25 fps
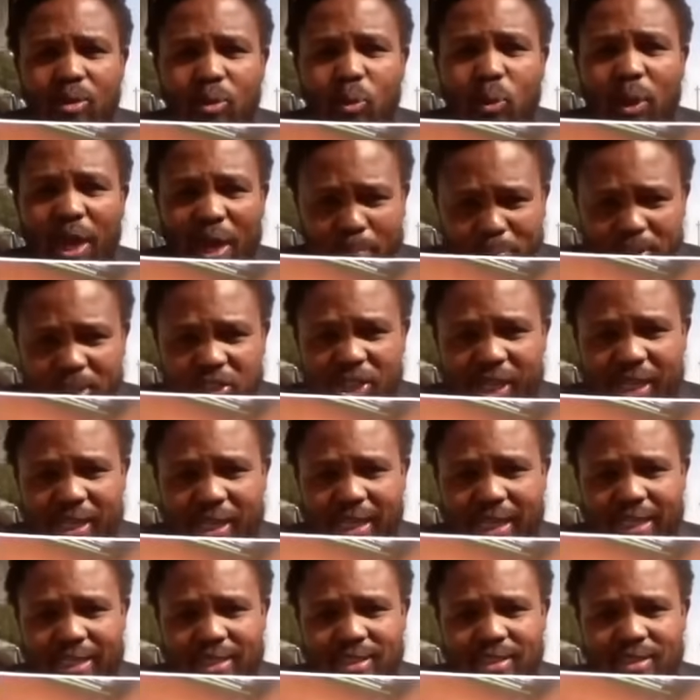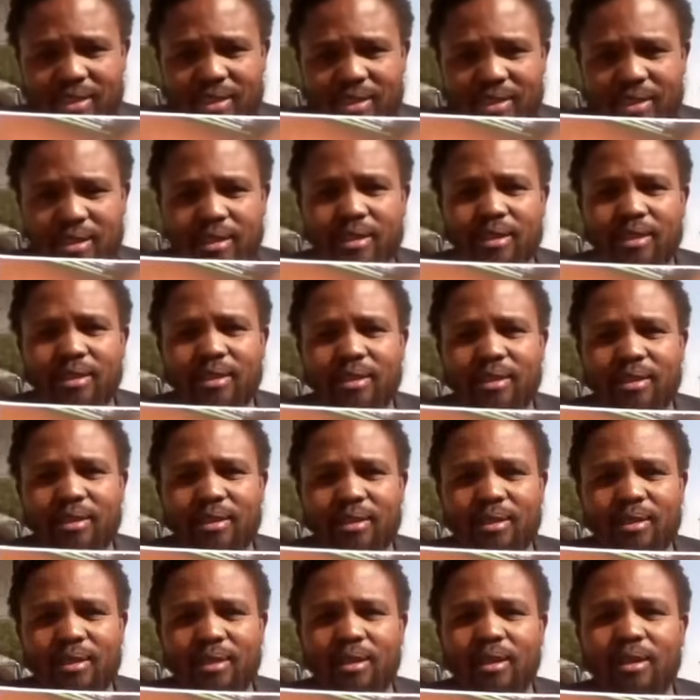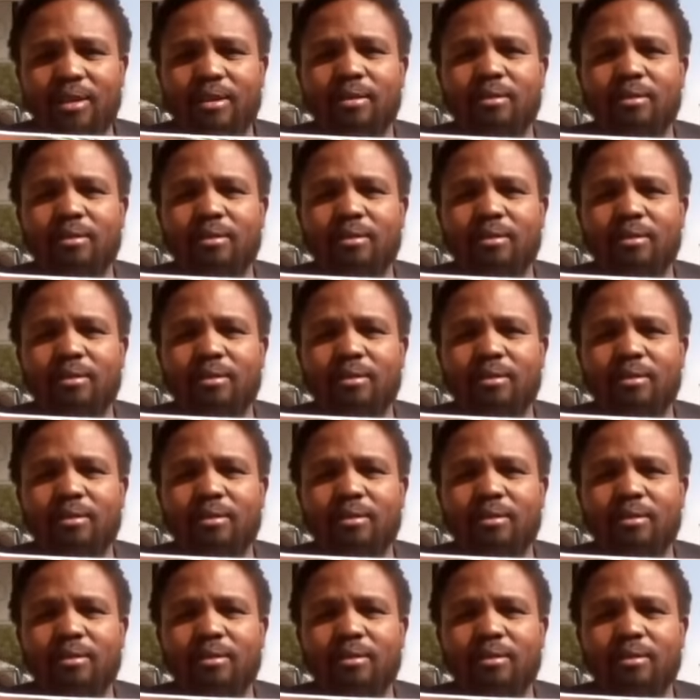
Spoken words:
We appreciate that. Not nonsense.